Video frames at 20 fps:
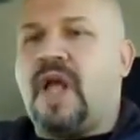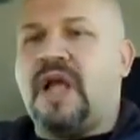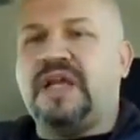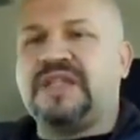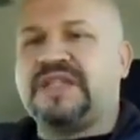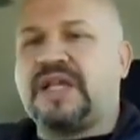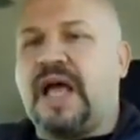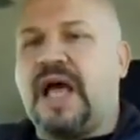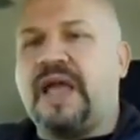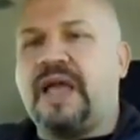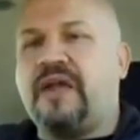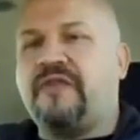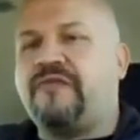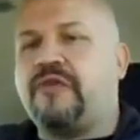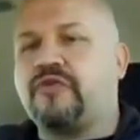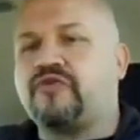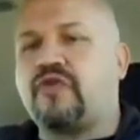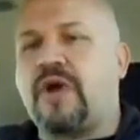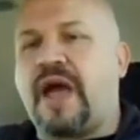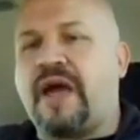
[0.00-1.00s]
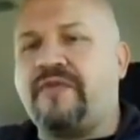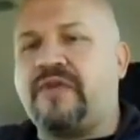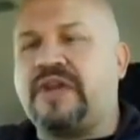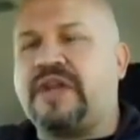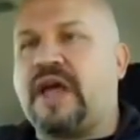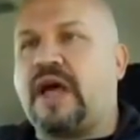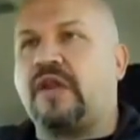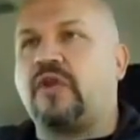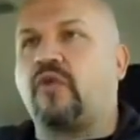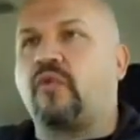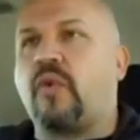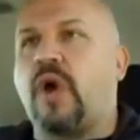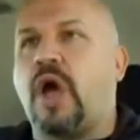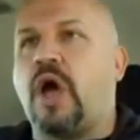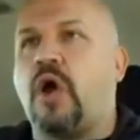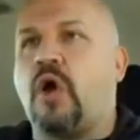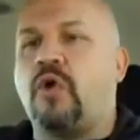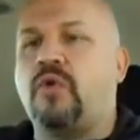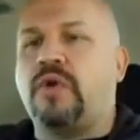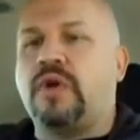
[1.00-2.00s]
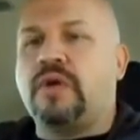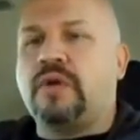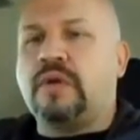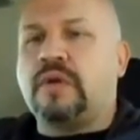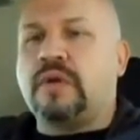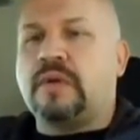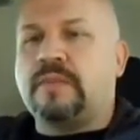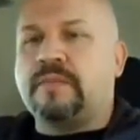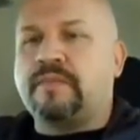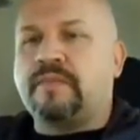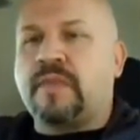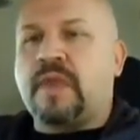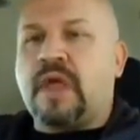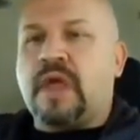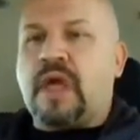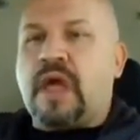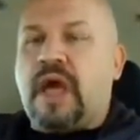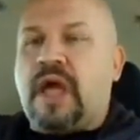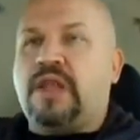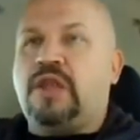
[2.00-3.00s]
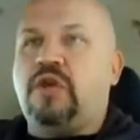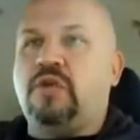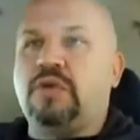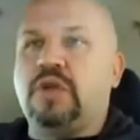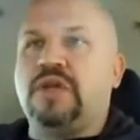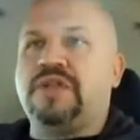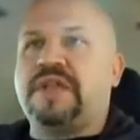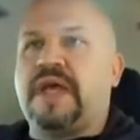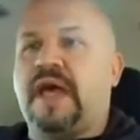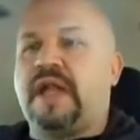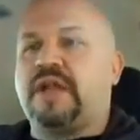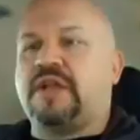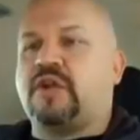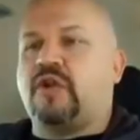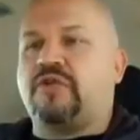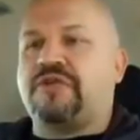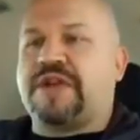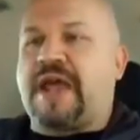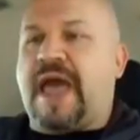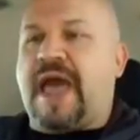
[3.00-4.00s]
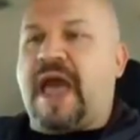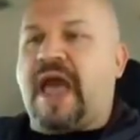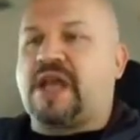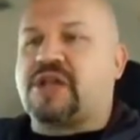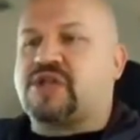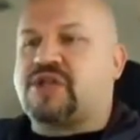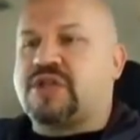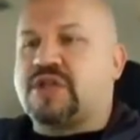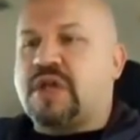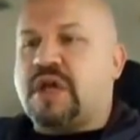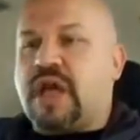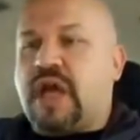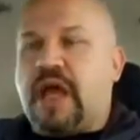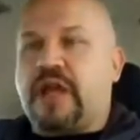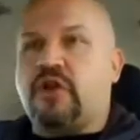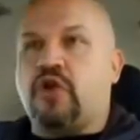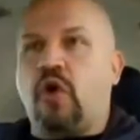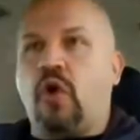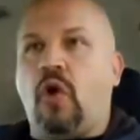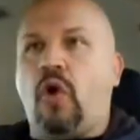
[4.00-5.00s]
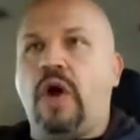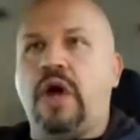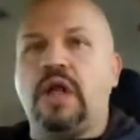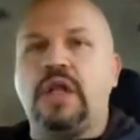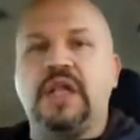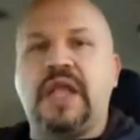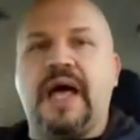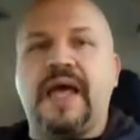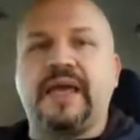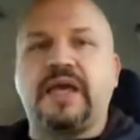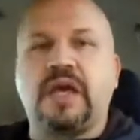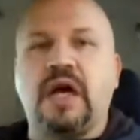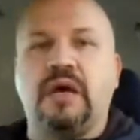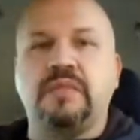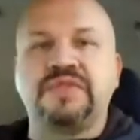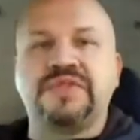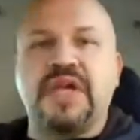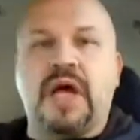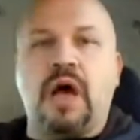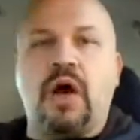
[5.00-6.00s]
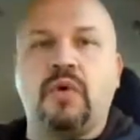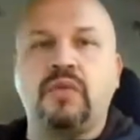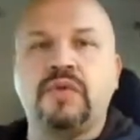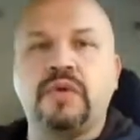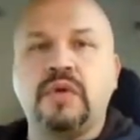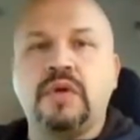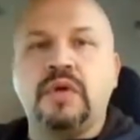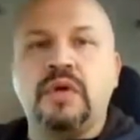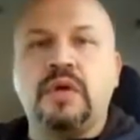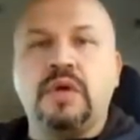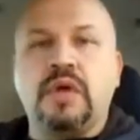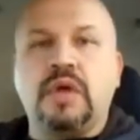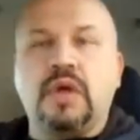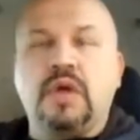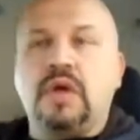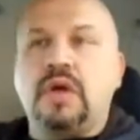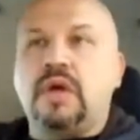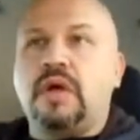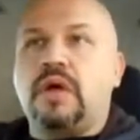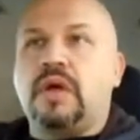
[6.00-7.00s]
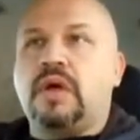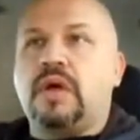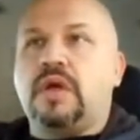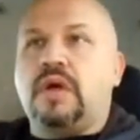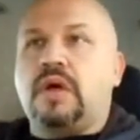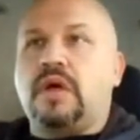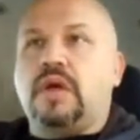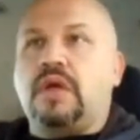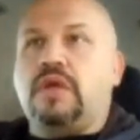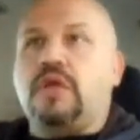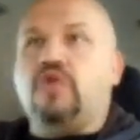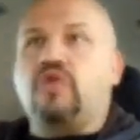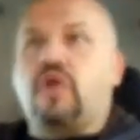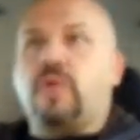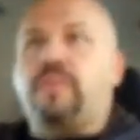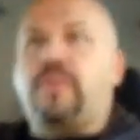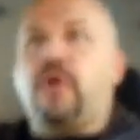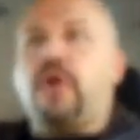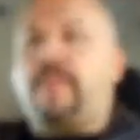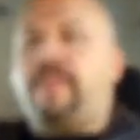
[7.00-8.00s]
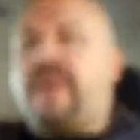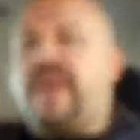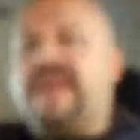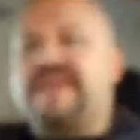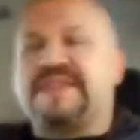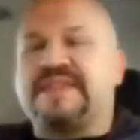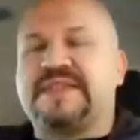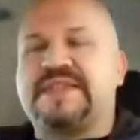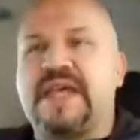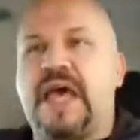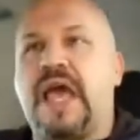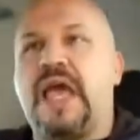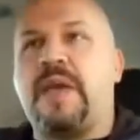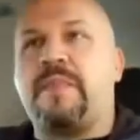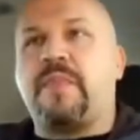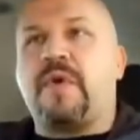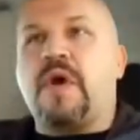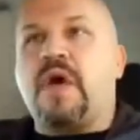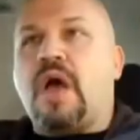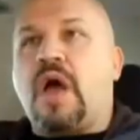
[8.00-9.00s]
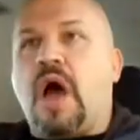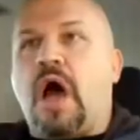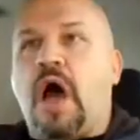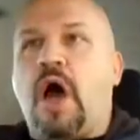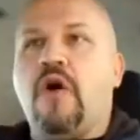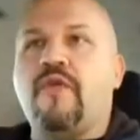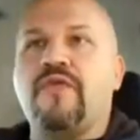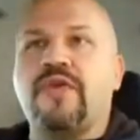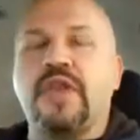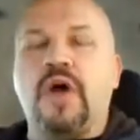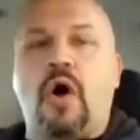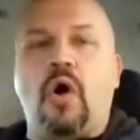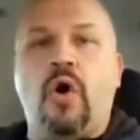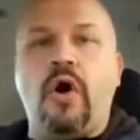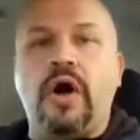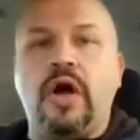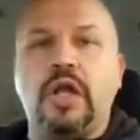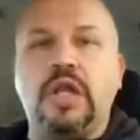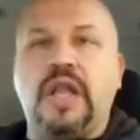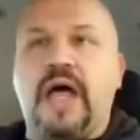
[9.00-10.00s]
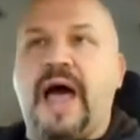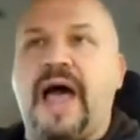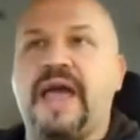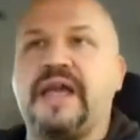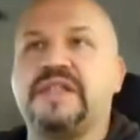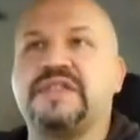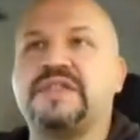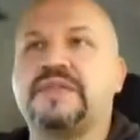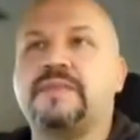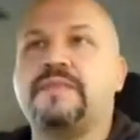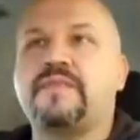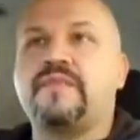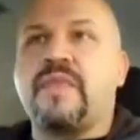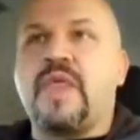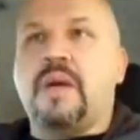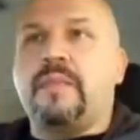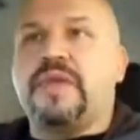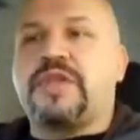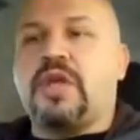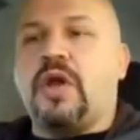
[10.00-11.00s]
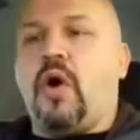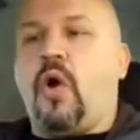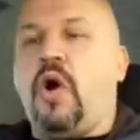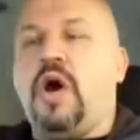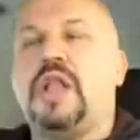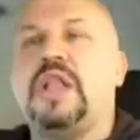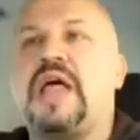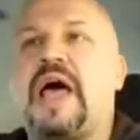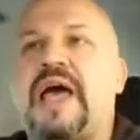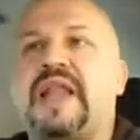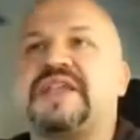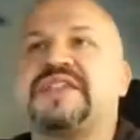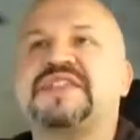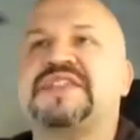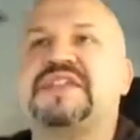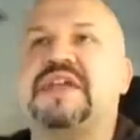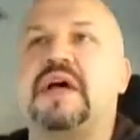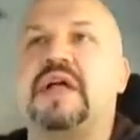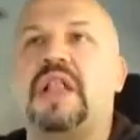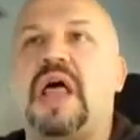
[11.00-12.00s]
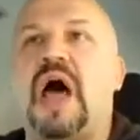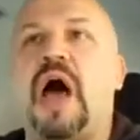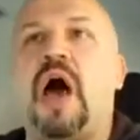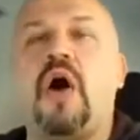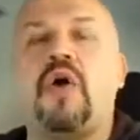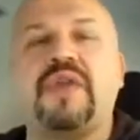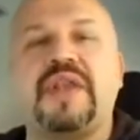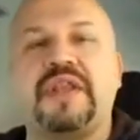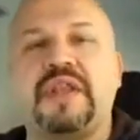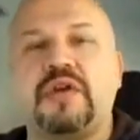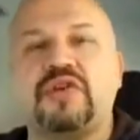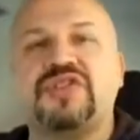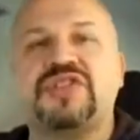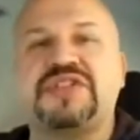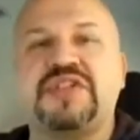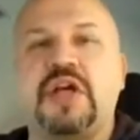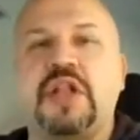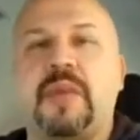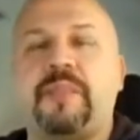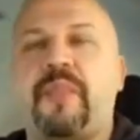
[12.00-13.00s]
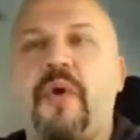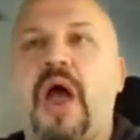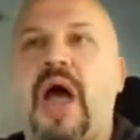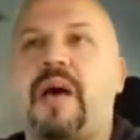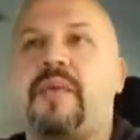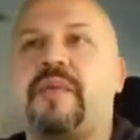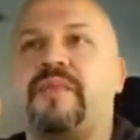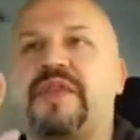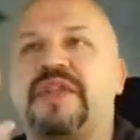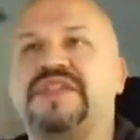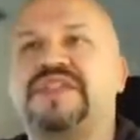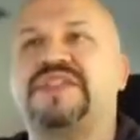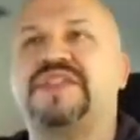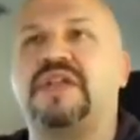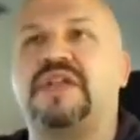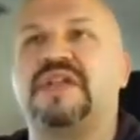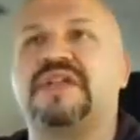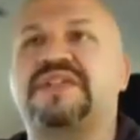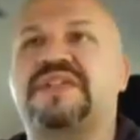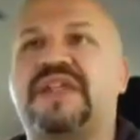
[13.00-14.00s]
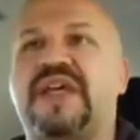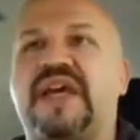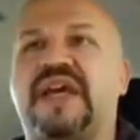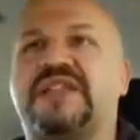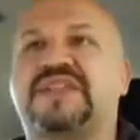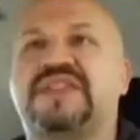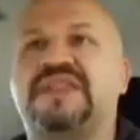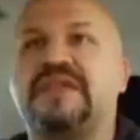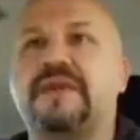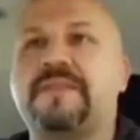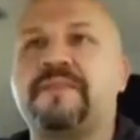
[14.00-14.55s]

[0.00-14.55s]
It's like if you're driving down the road and you look down at your dash and your oil light comes on, you could put a piece of tape over the oil light, but the oil light is still on and there's still a problem that still exists.